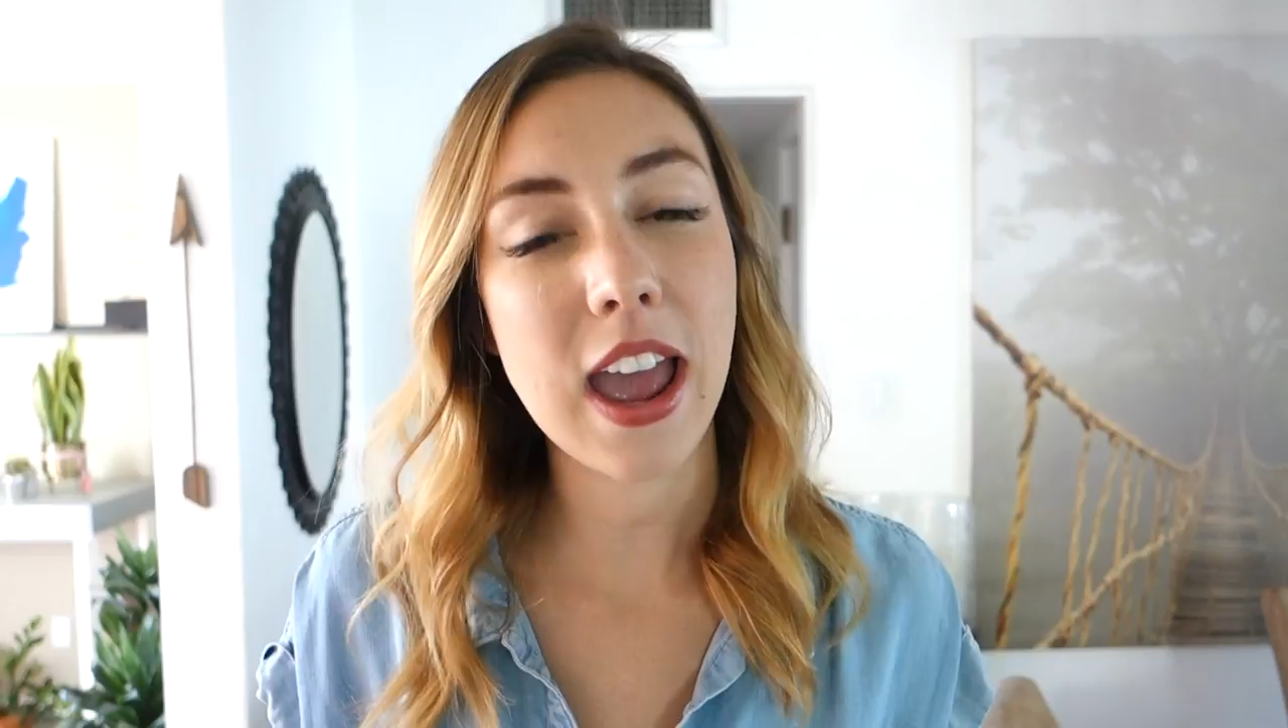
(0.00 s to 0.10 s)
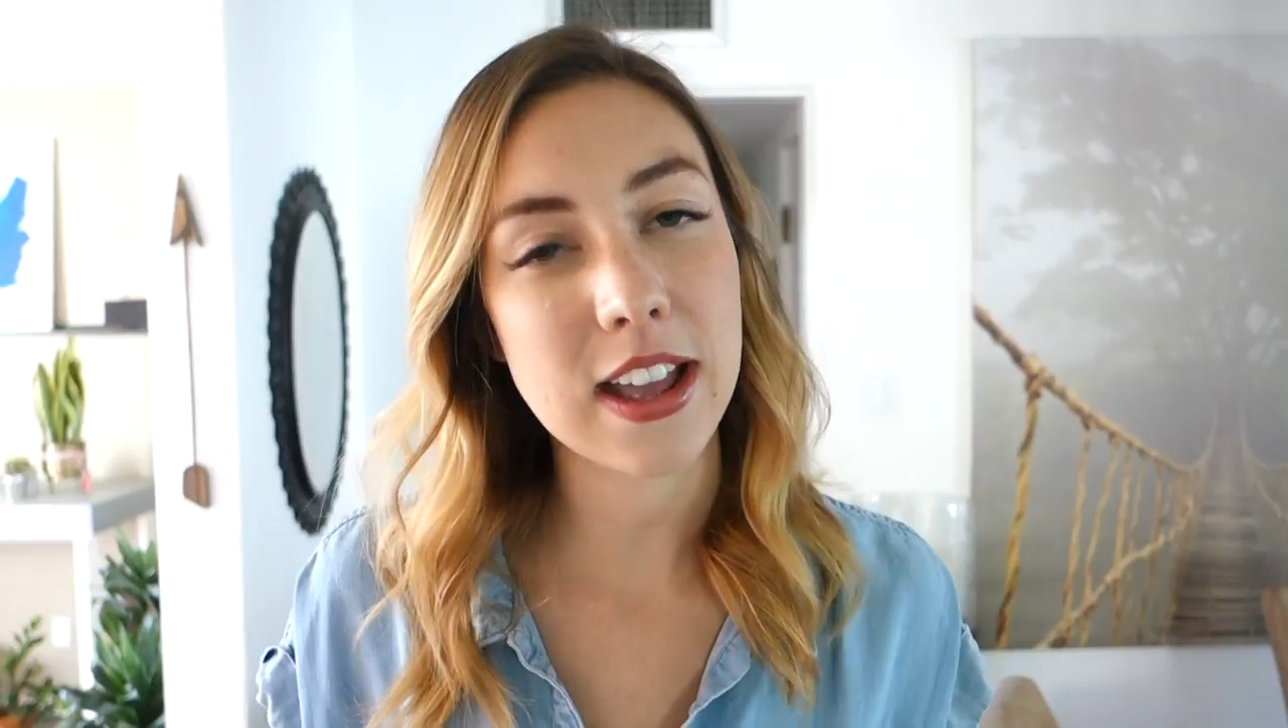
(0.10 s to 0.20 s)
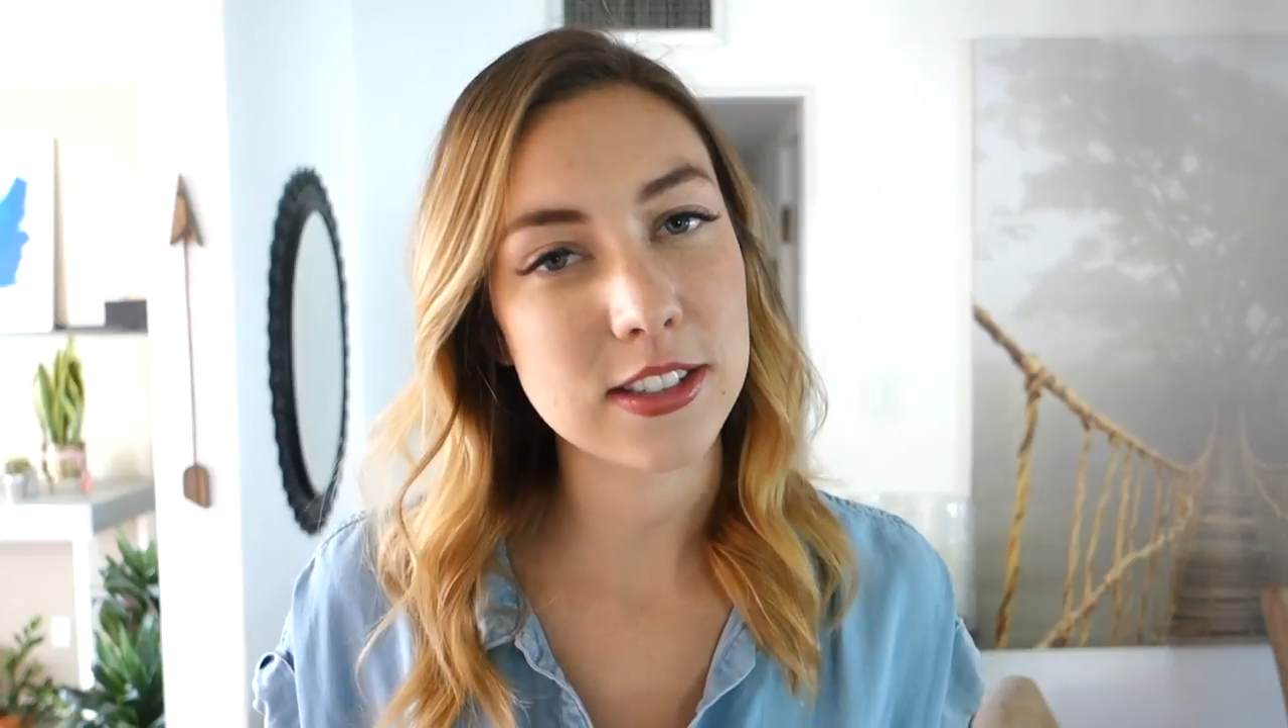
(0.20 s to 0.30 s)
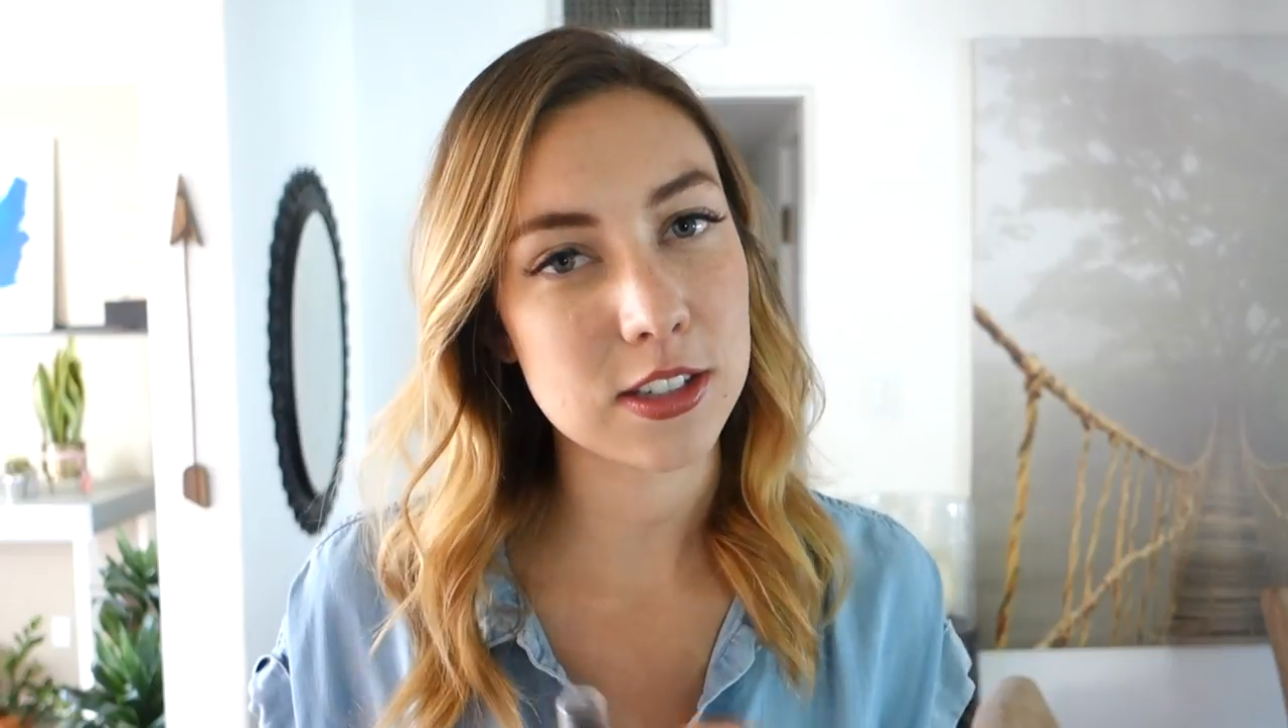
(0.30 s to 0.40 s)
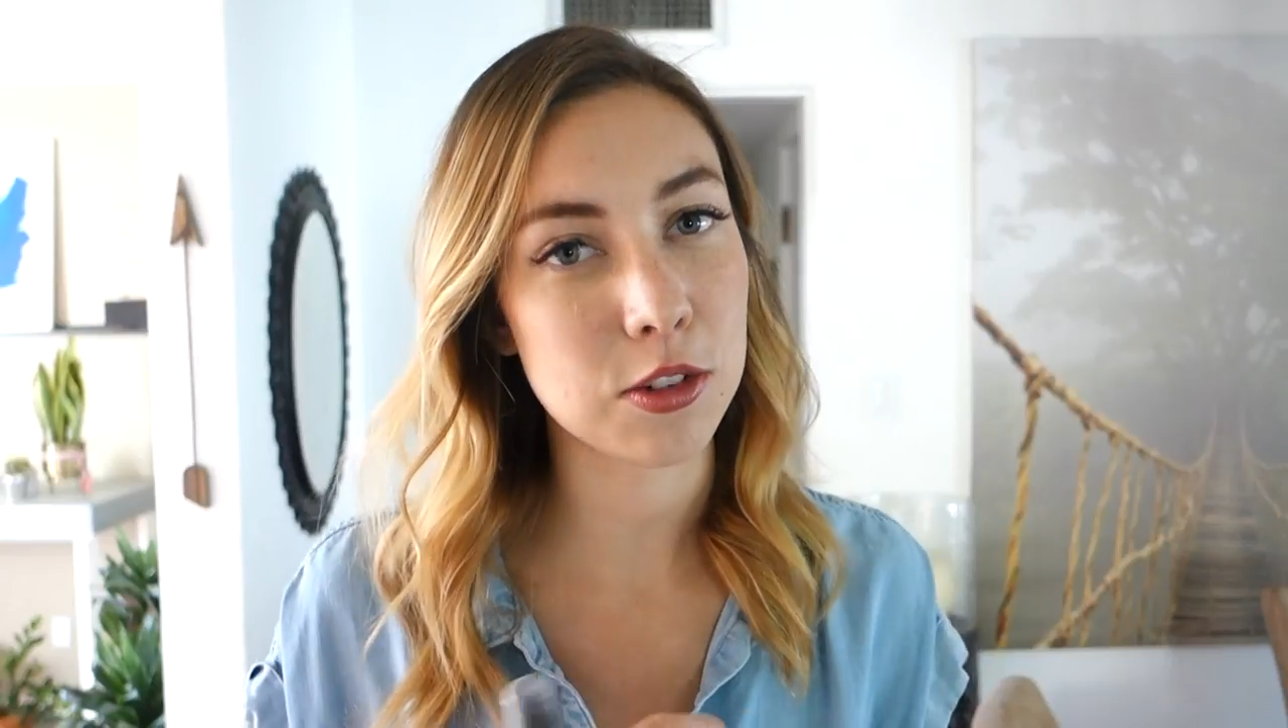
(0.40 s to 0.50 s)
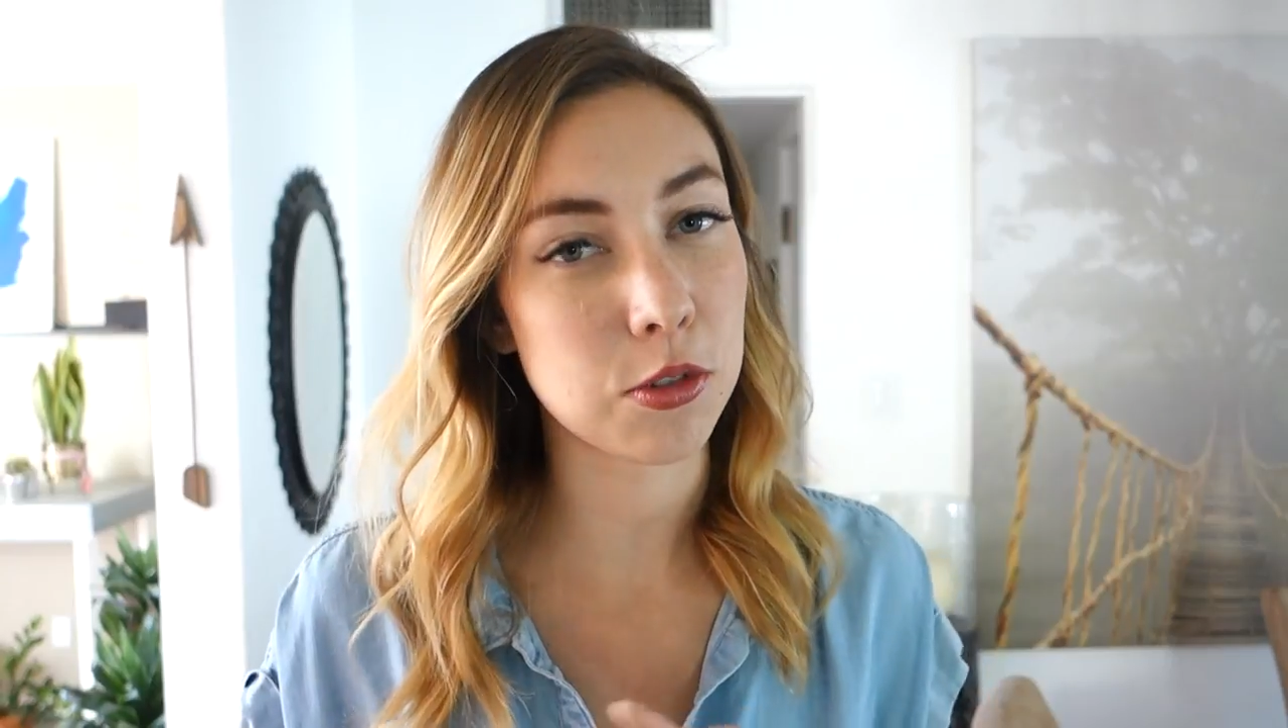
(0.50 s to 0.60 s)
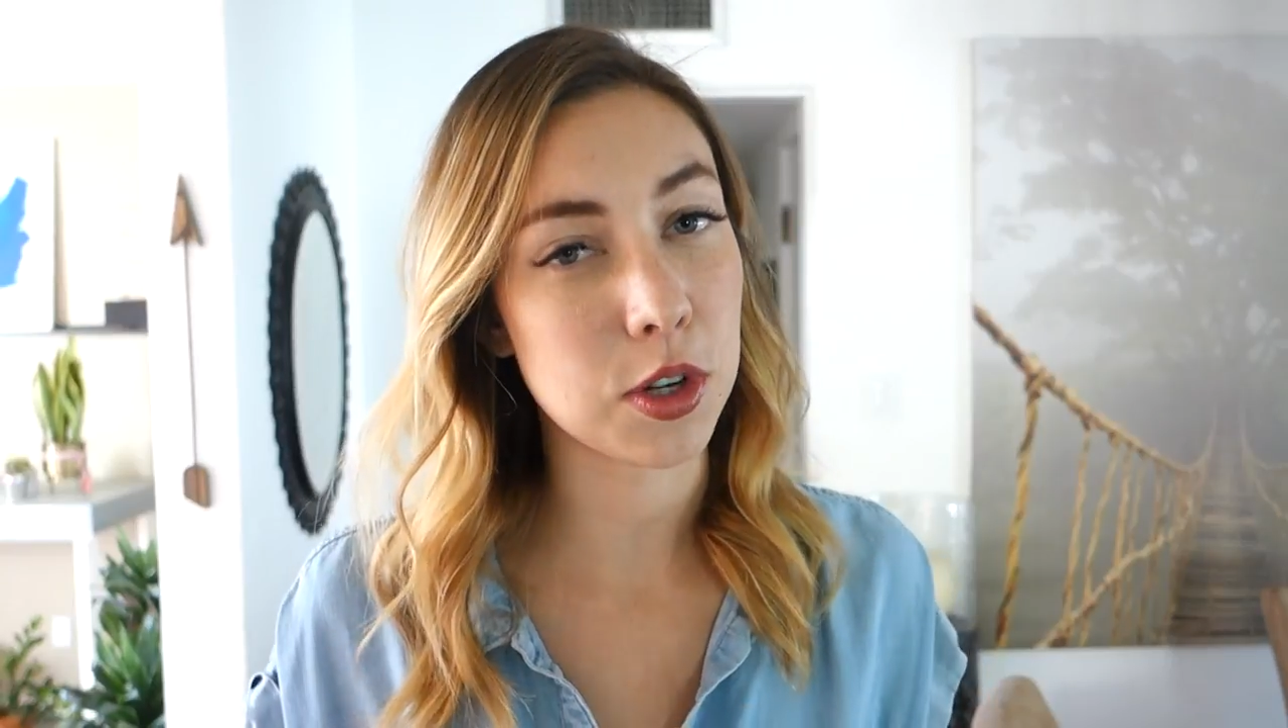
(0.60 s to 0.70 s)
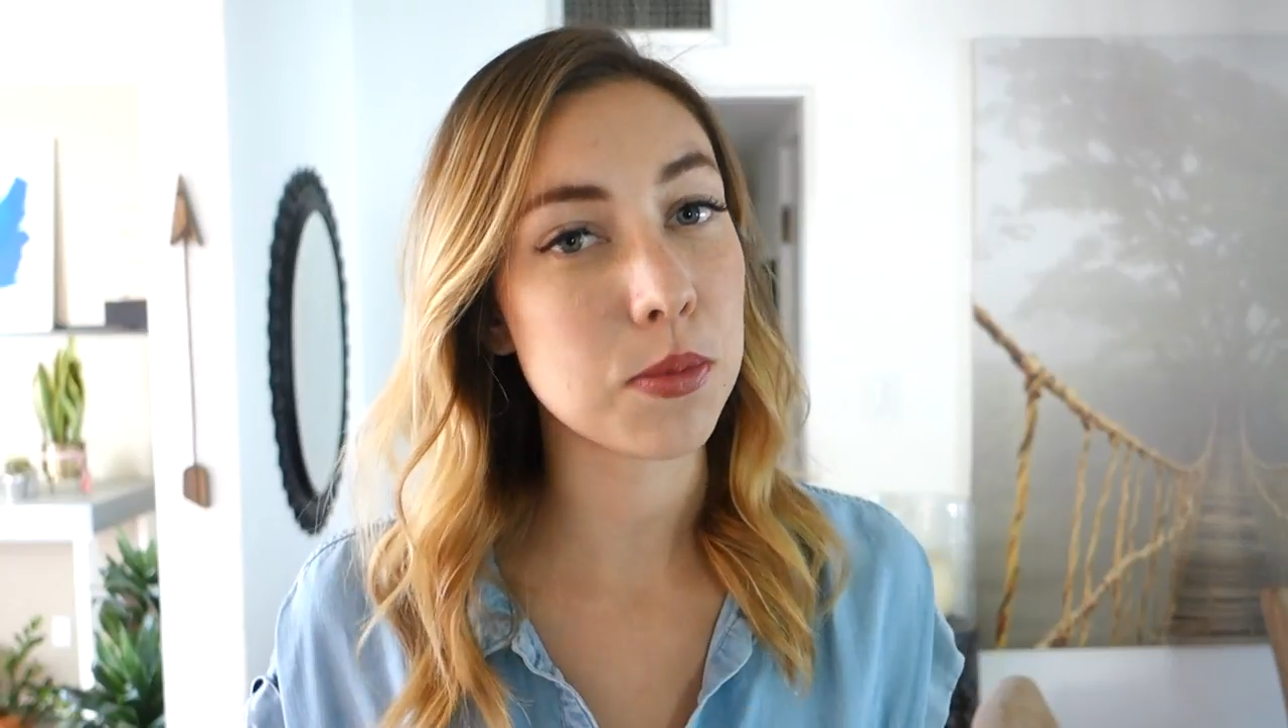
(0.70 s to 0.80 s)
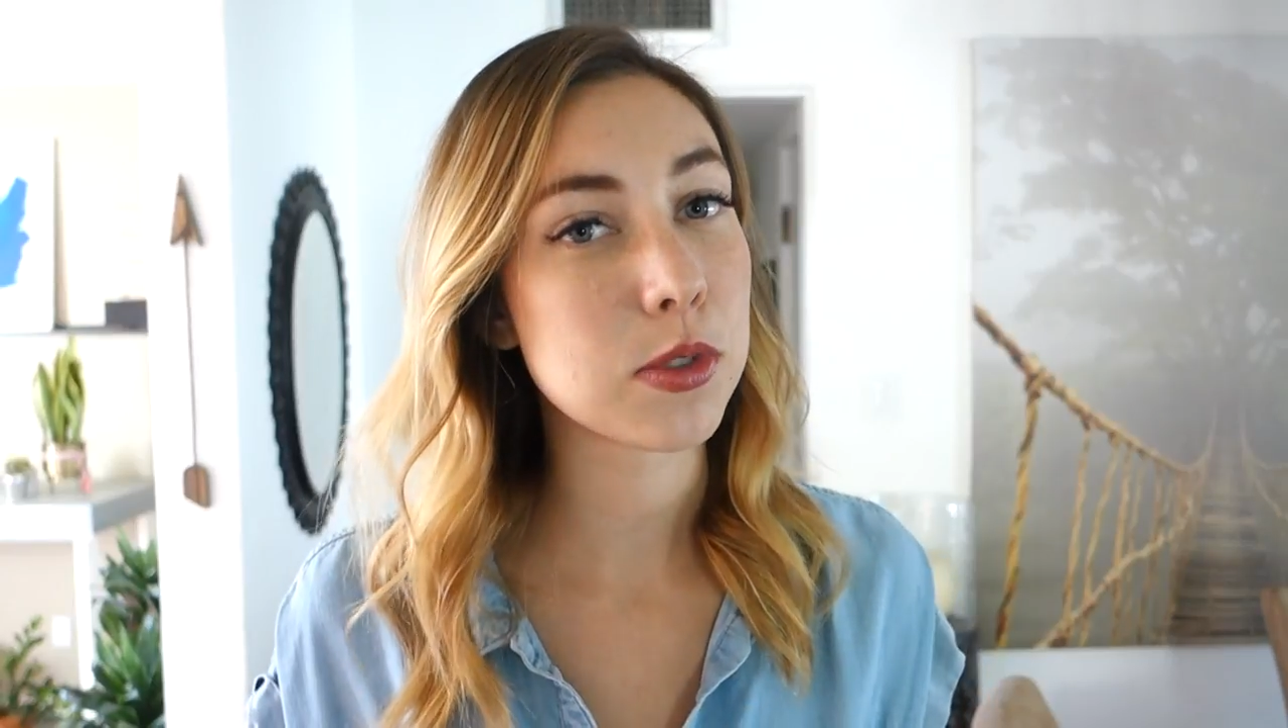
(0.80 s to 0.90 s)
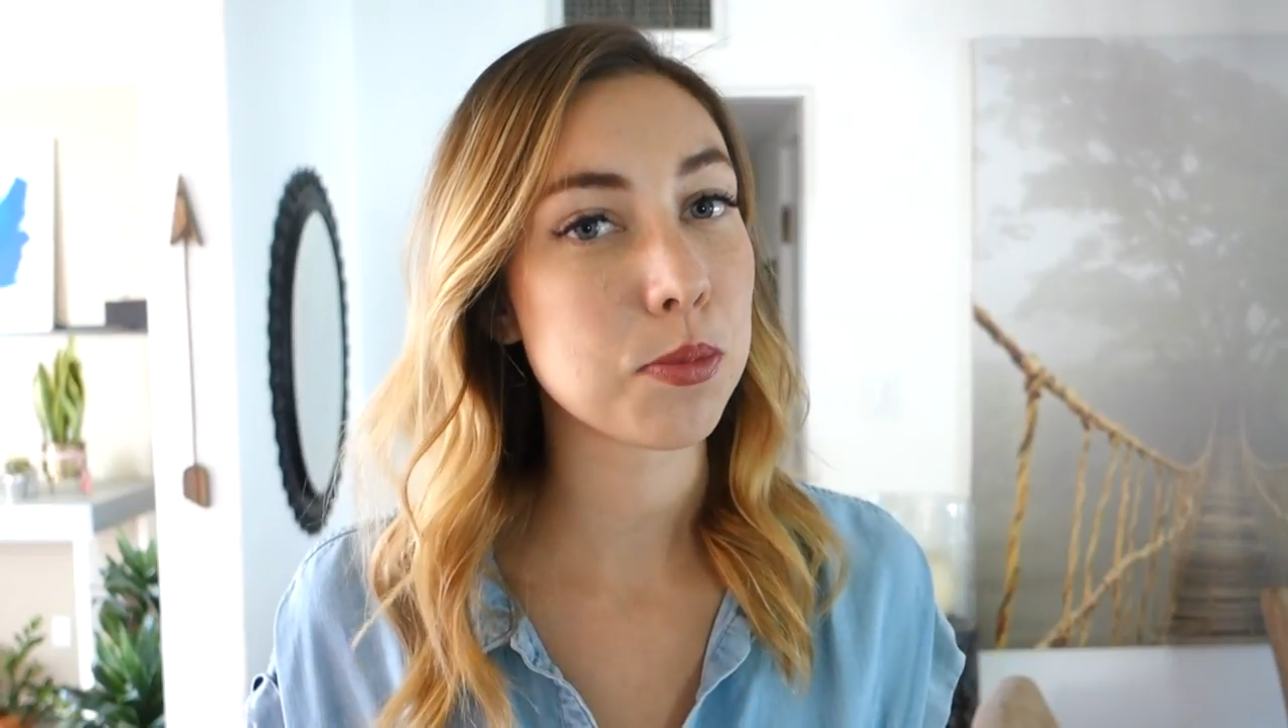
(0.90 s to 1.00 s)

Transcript: as a room